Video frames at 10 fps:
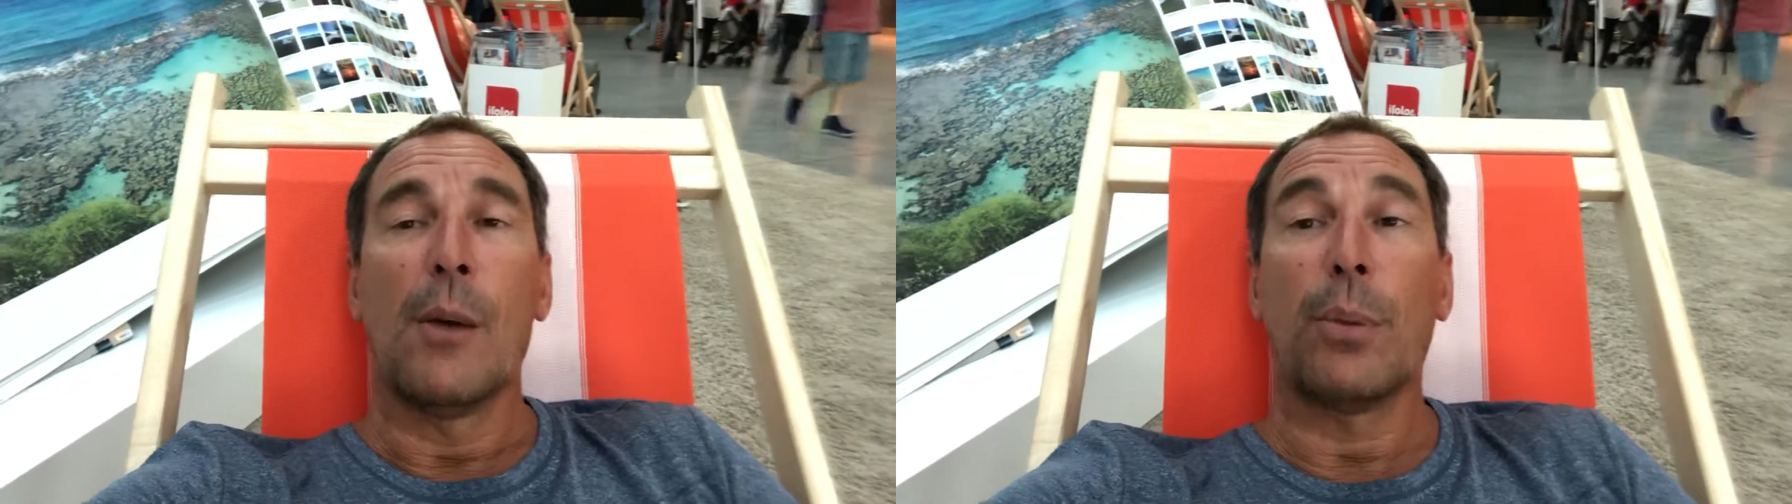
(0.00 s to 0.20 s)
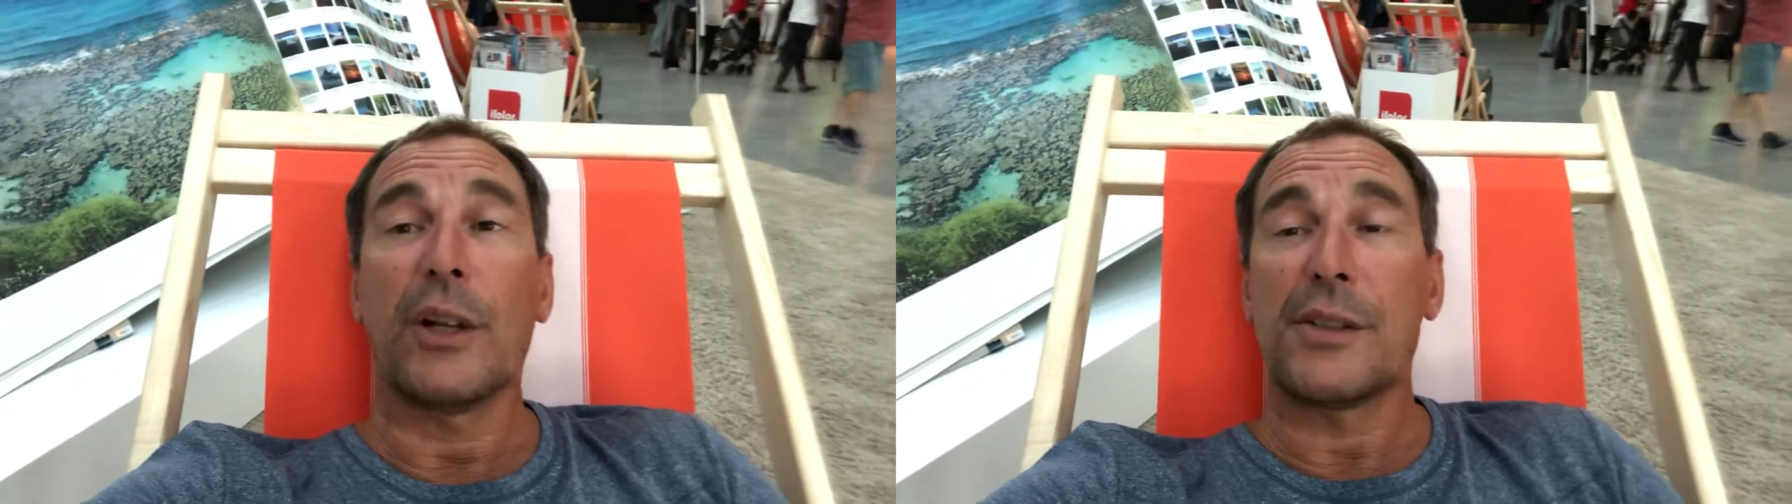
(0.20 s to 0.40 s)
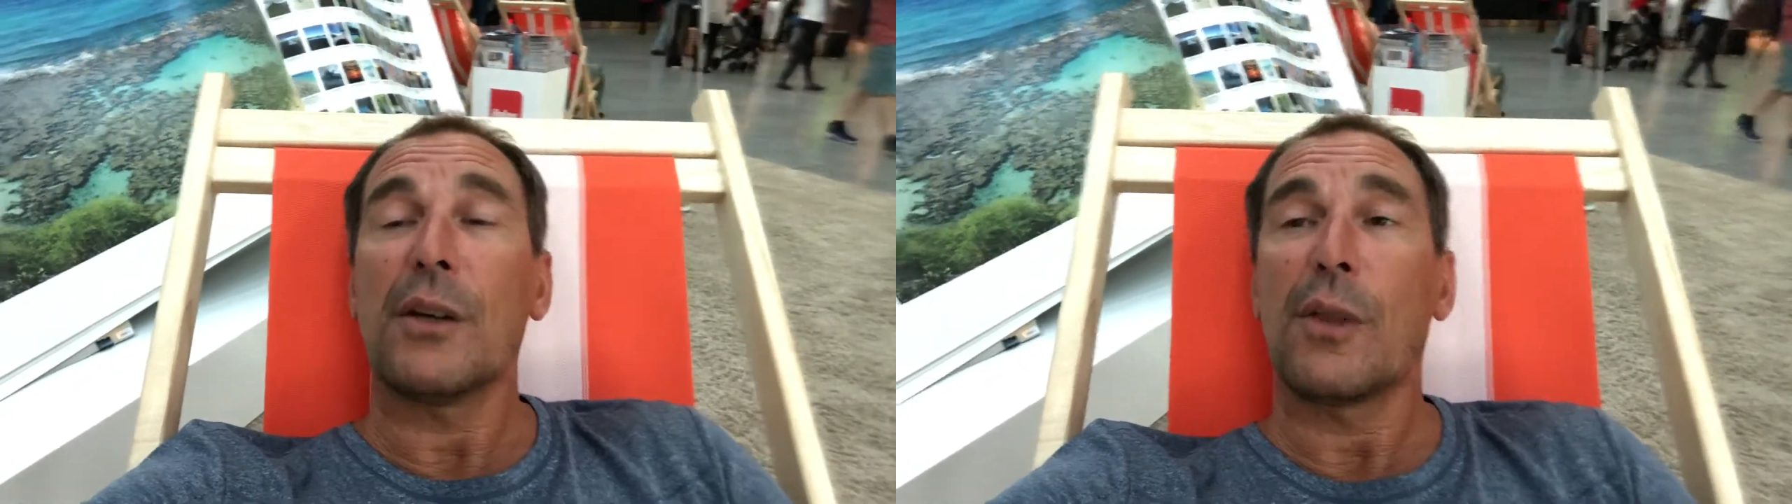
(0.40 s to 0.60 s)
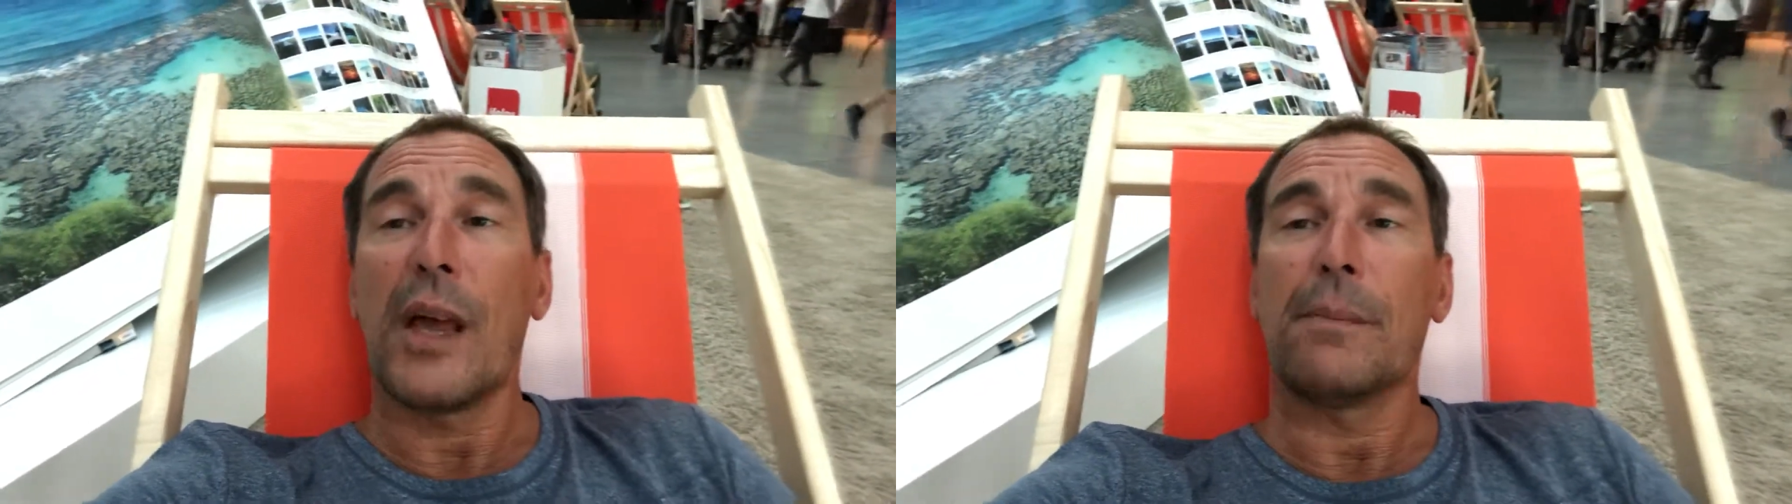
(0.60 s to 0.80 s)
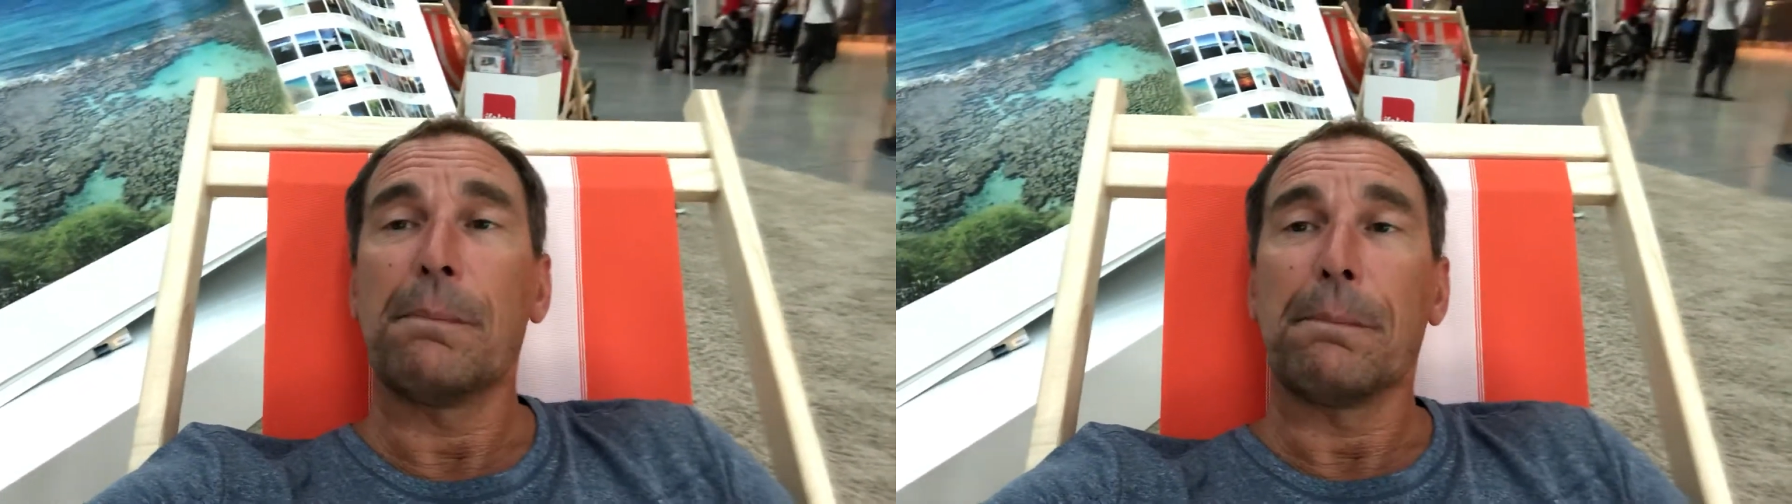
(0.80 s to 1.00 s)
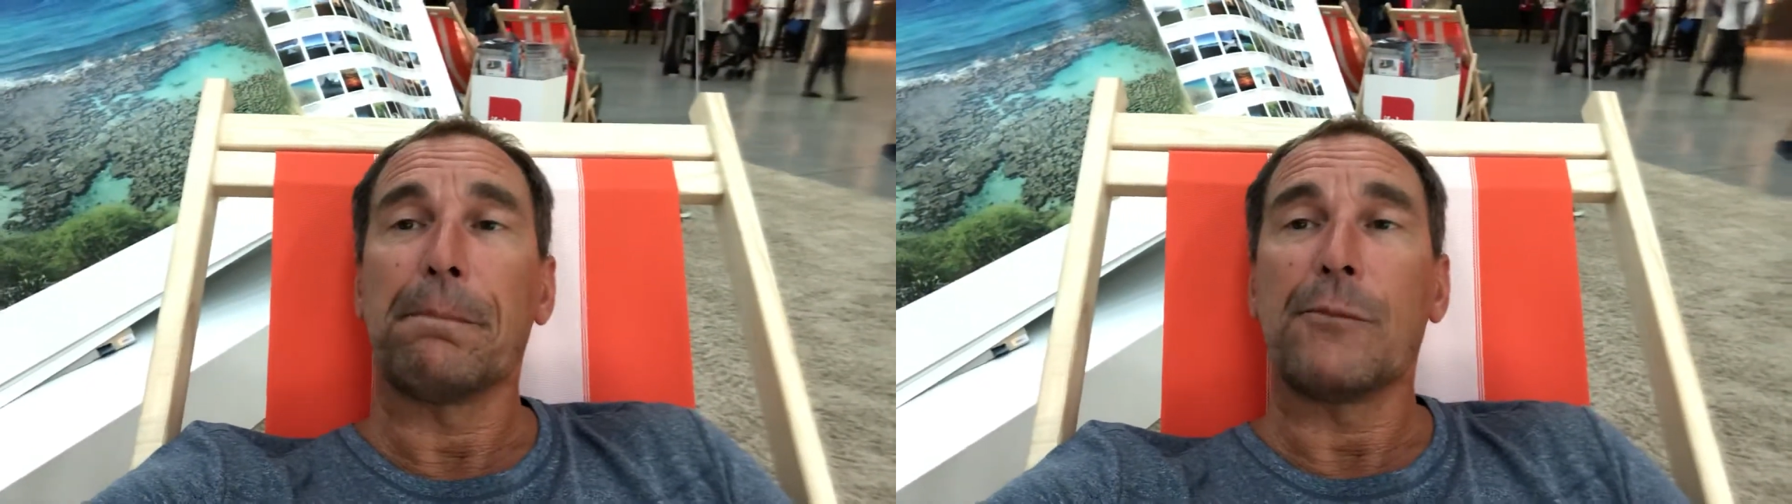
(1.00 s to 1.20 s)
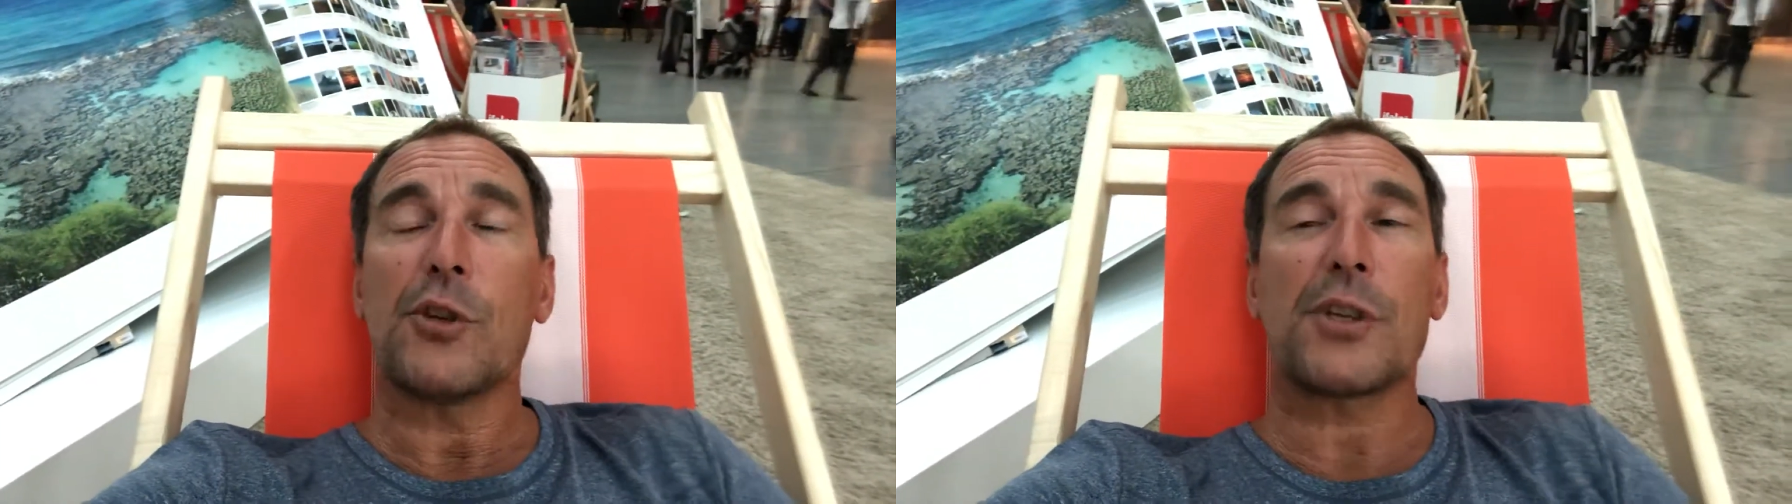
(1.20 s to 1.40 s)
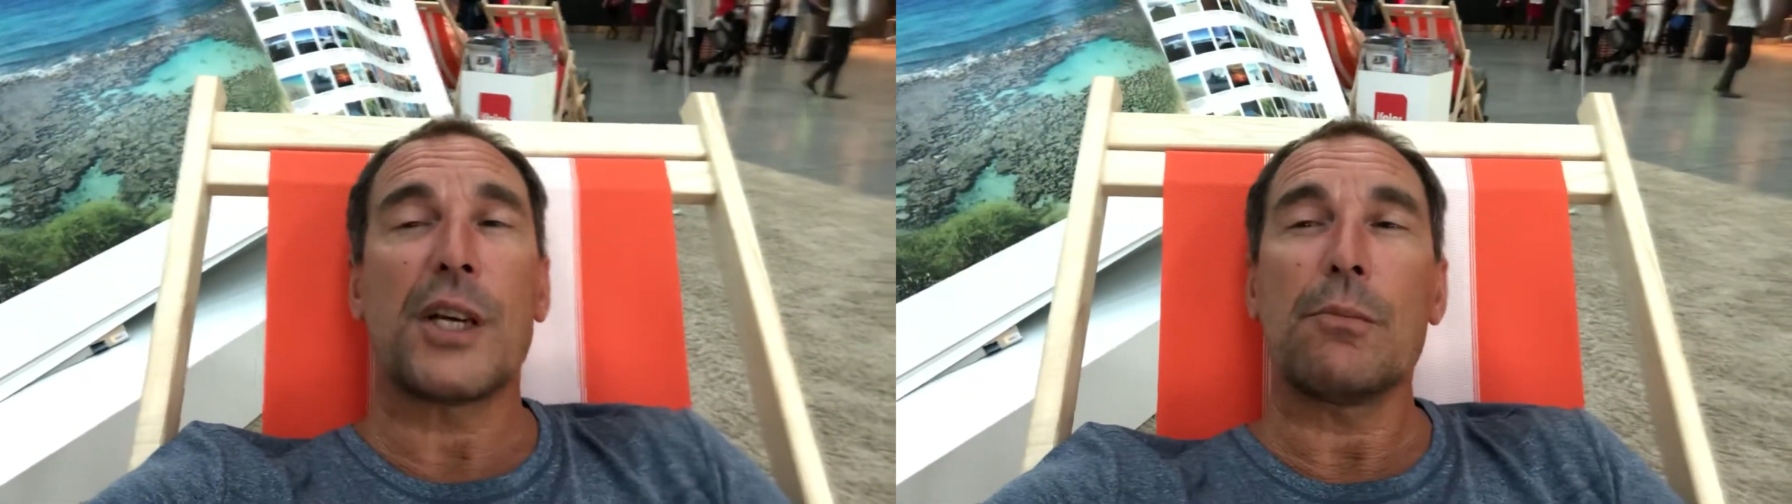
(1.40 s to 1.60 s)
But until then,
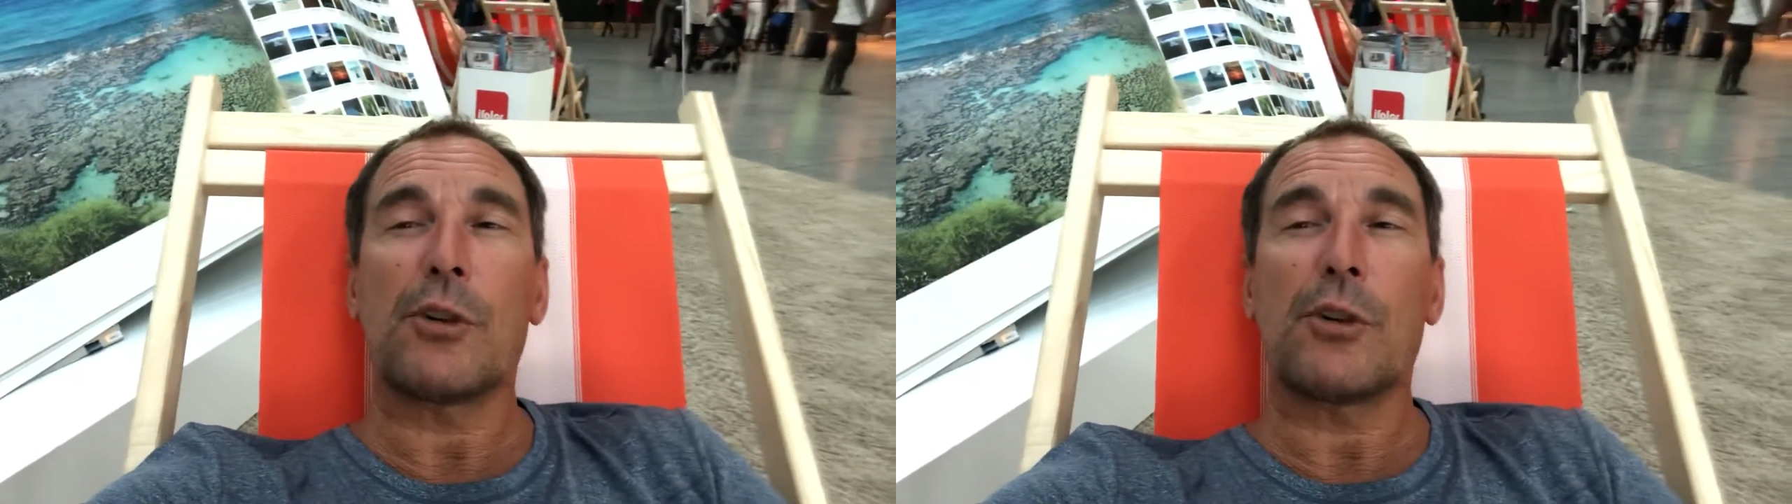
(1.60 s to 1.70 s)
just keep